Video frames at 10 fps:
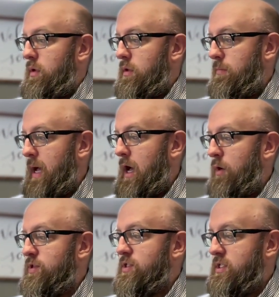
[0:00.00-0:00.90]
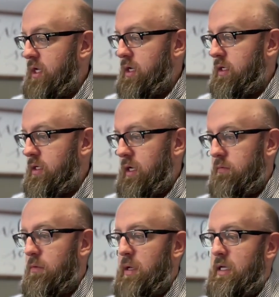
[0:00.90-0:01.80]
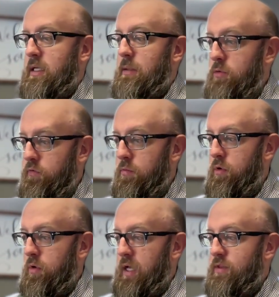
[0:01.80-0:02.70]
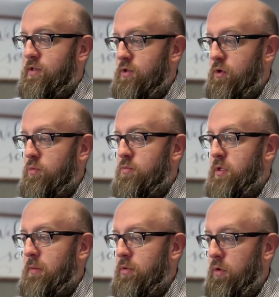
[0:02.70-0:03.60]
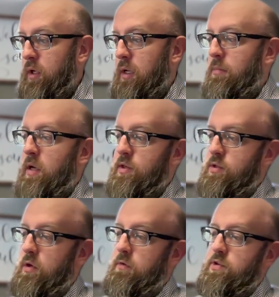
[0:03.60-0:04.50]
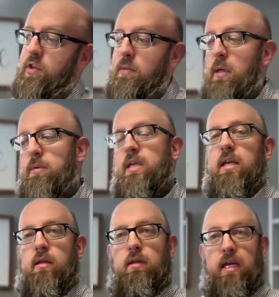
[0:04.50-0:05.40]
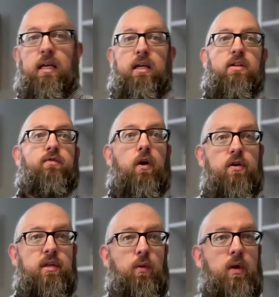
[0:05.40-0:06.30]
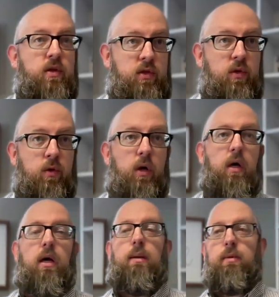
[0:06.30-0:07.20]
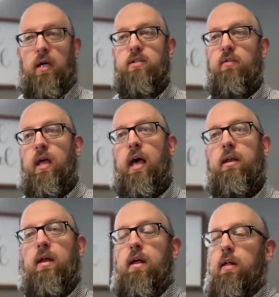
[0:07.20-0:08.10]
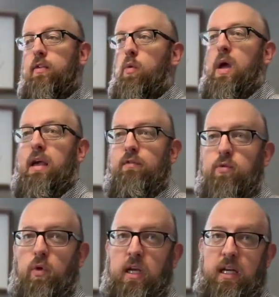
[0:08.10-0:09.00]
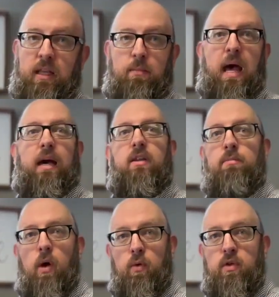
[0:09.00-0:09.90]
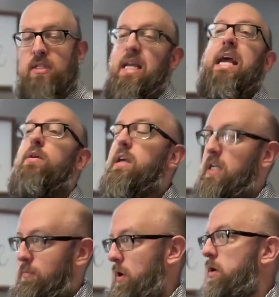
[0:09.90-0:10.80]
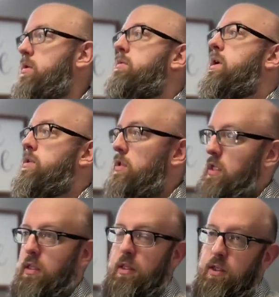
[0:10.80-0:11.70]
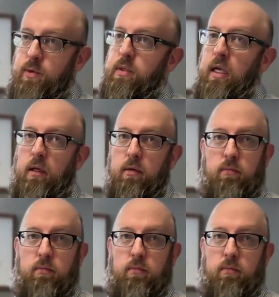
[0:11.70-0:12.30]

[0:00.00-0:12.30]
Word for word: the bow stuck and remained immovable, and the stern was being broken up by the surf. So they maybe they didn't they didn't get as far as they wanted to, and because of that, the waves were hitting the back of the boat, tearing it apart. Right. So it, this was like